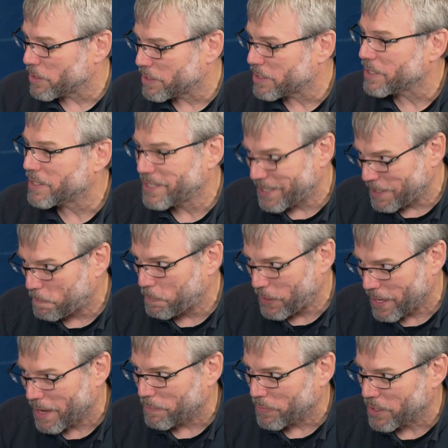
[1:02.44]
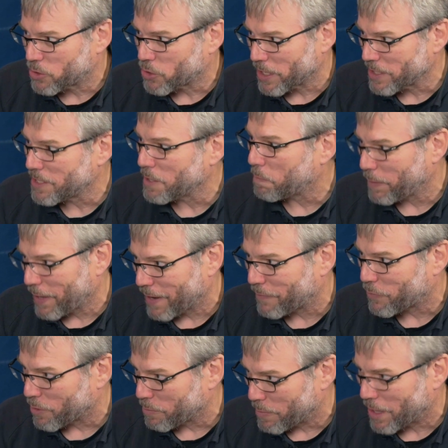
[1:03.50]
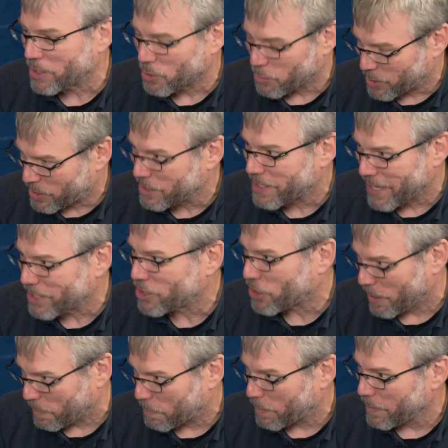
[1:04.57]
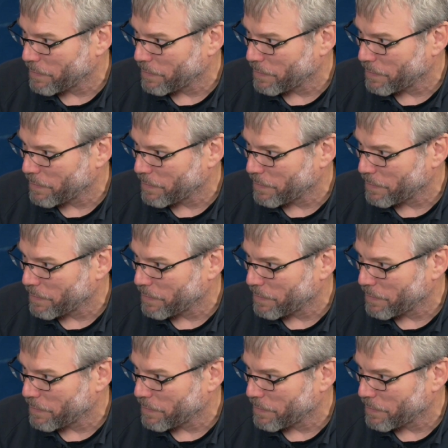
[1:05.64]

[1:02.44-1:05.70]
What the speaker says: is the TPM, the Trusted Platform Module, which is that chip.